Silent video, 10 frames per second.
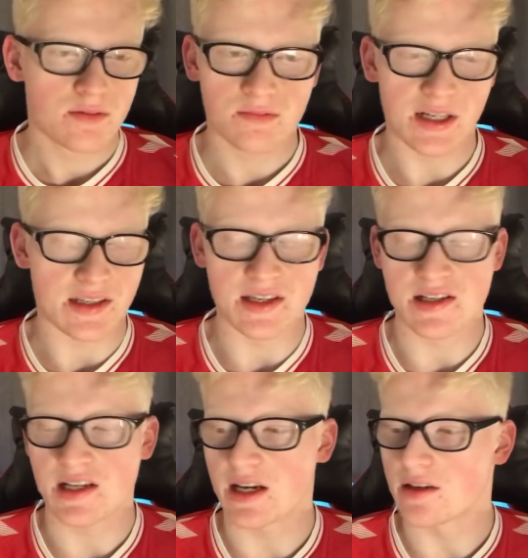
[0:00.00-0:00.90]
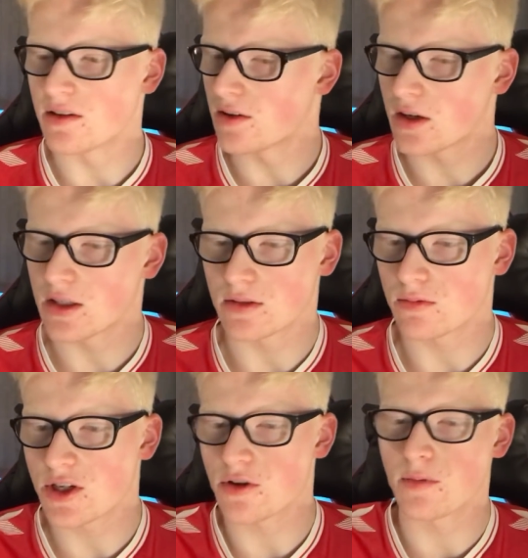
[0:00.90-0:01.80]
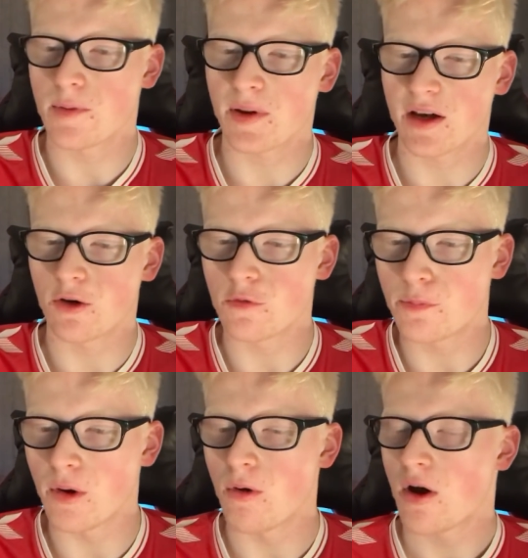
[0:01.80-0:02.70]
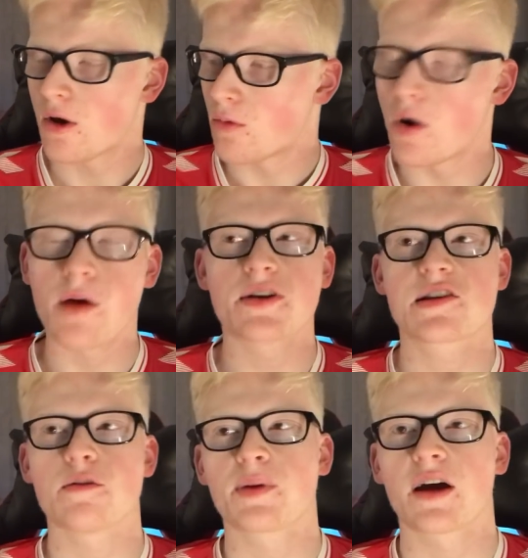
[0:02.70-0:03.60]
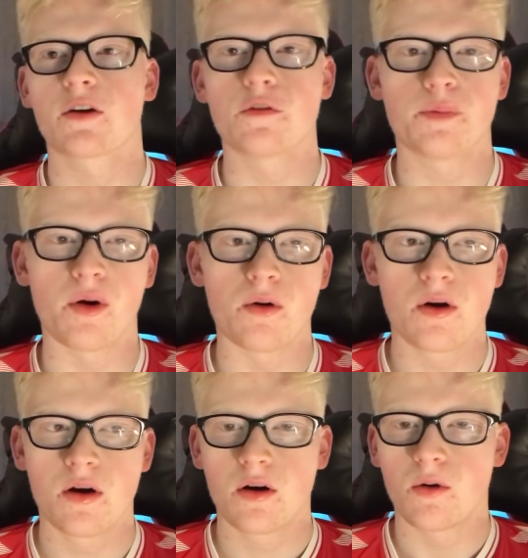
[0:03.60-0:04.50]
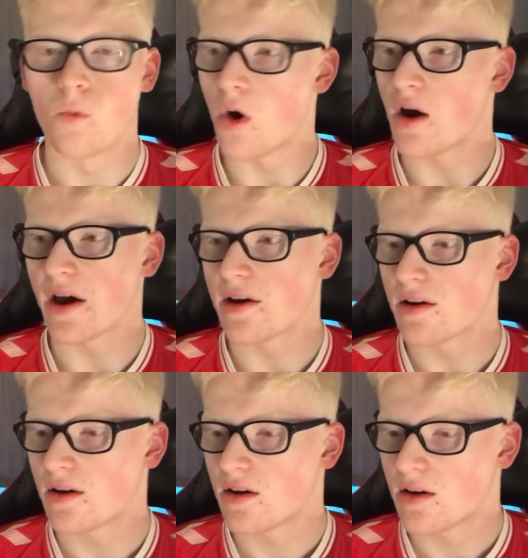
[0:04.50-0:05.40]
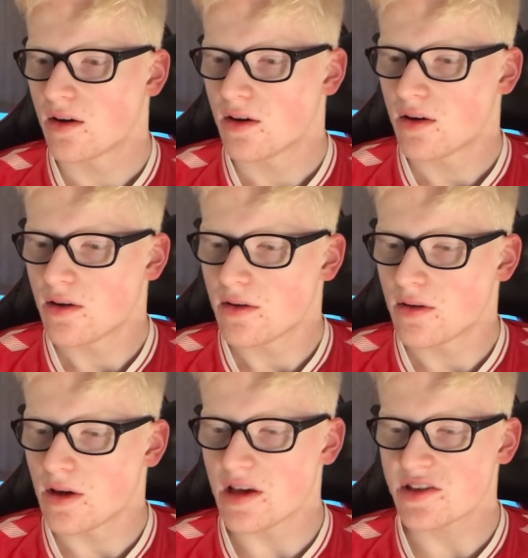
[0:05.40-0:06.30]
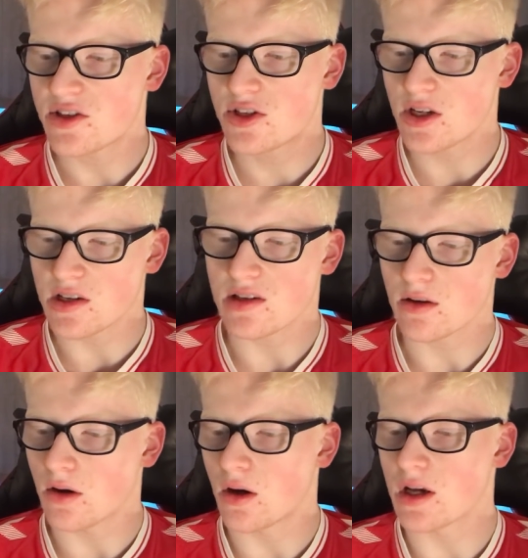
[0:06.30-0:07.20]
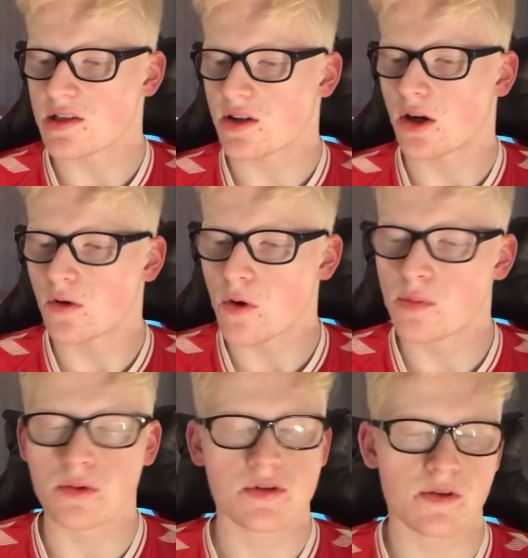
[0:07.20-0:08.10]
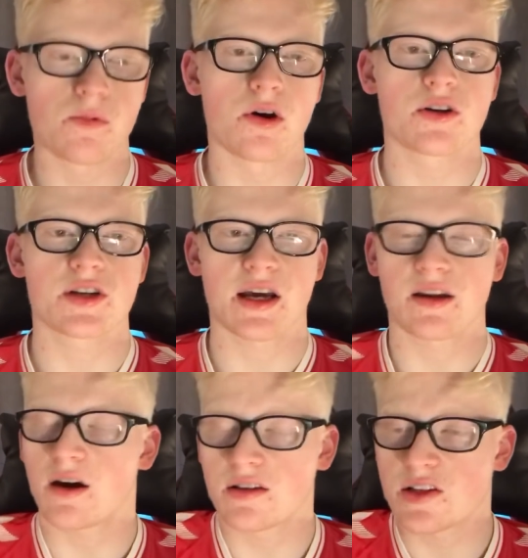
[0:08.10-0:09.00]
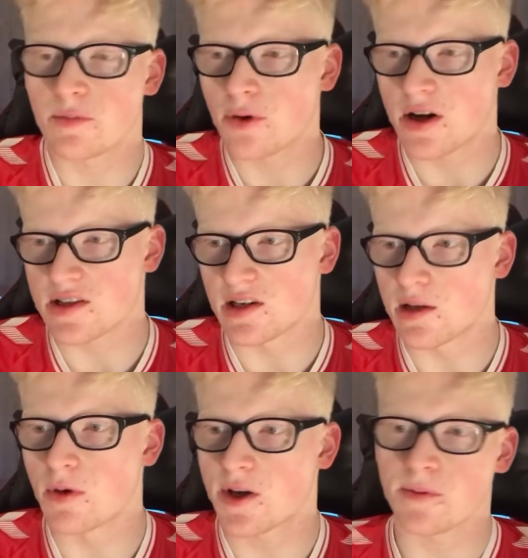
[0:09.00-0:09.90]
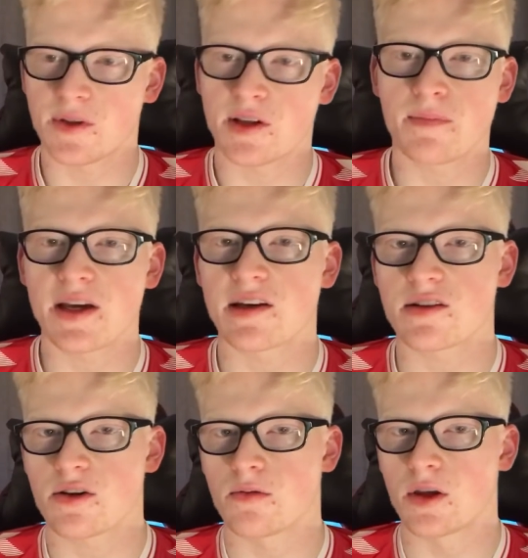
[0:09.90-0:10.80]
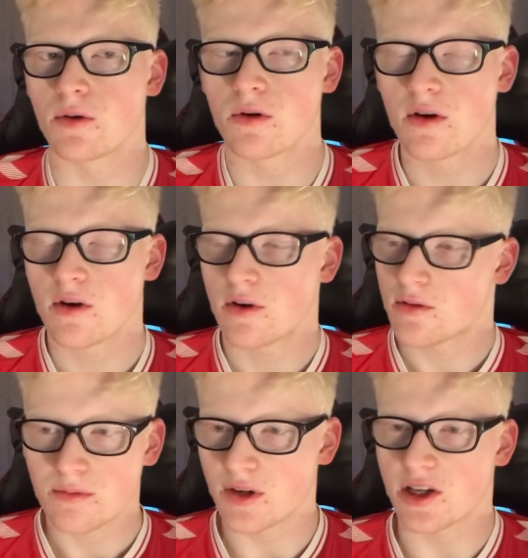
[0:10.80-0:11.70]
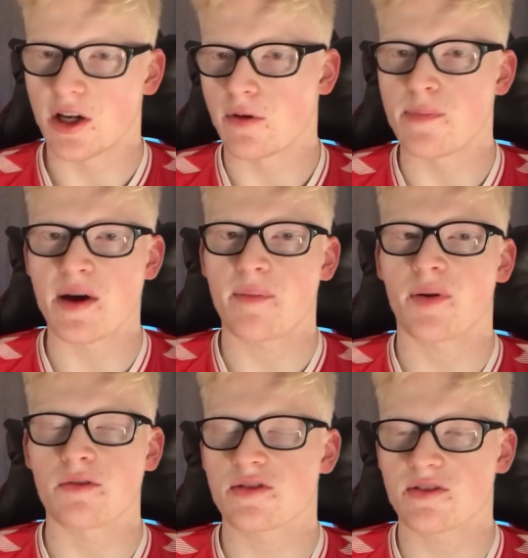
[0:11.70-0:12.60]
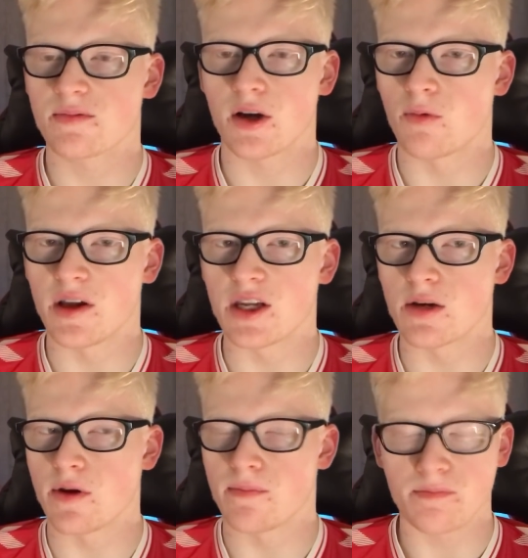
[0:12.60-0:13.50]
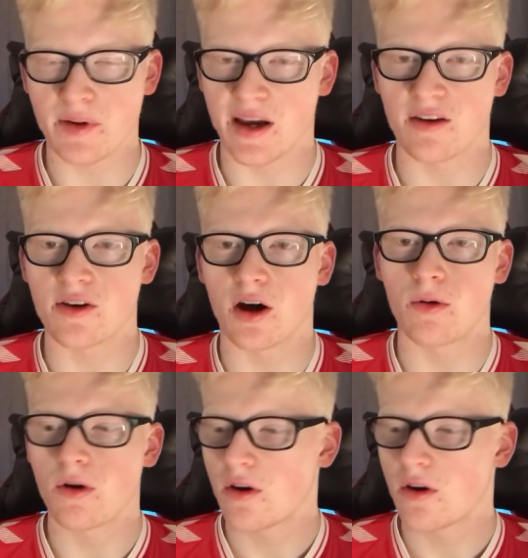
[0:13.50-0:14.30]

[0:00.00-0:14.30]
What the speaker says: Adkins saying that, oh, we shouldn't be playing hoofball. Why are we still playing hoofball? Why? It's just... It's horrible to watch, and unsurprisingly, Wycombe did make it 2-0. McCleary back post, nowhere near him, bang, goal.